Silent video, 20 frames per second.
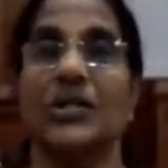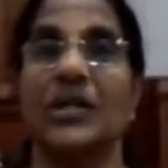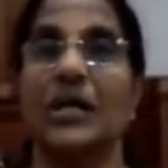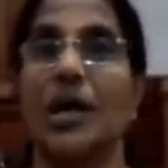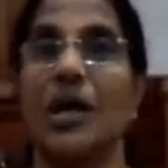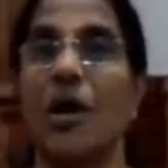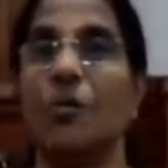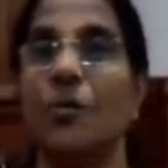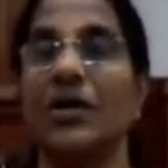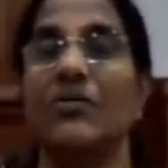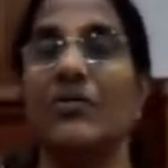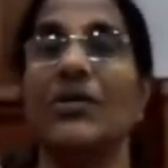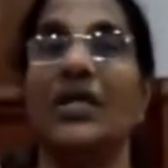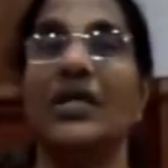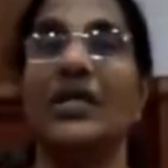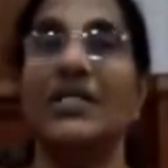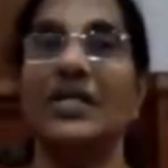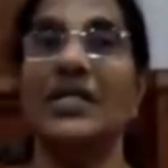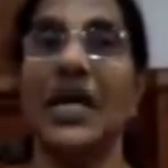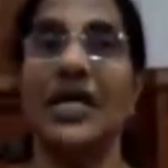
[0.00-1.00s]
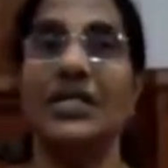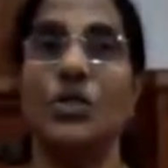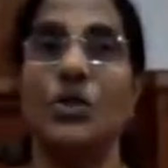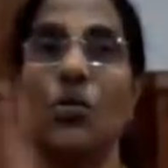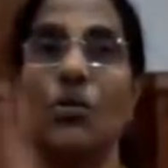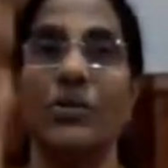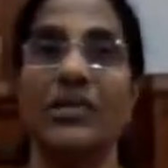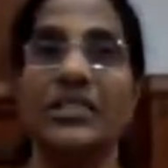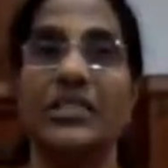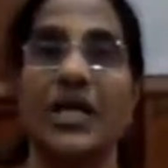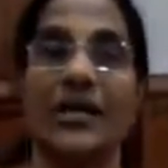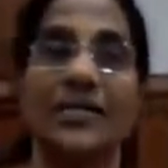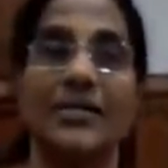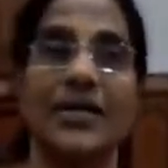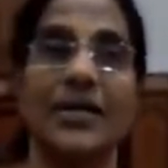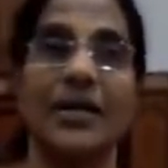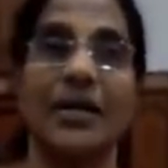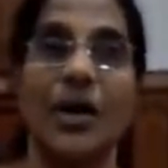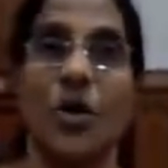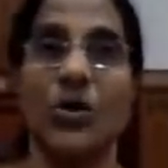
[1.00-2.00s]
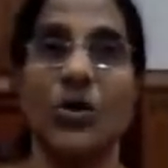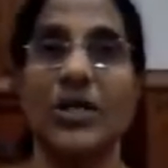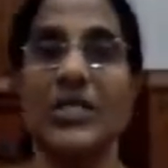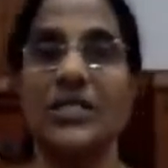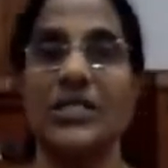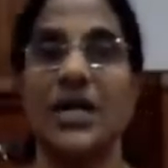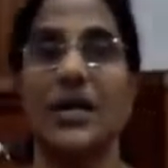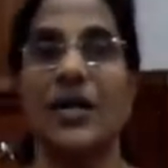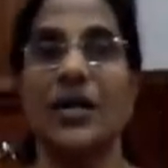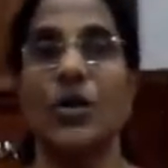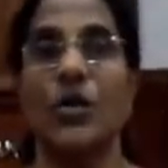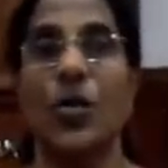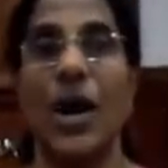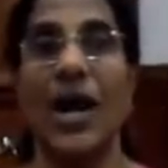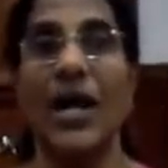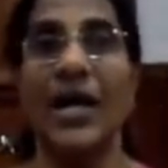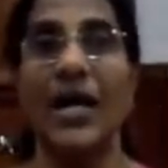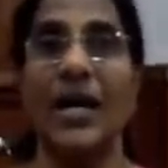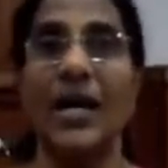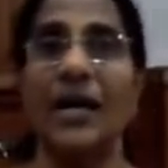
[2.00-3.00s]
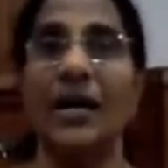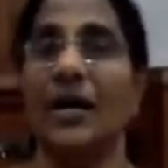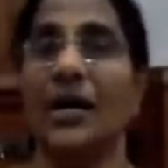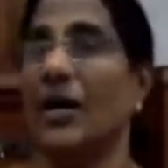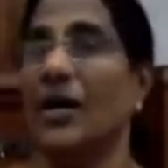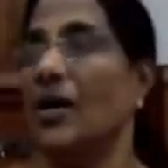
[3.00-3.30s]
The government will decide so many chartered accountants are required.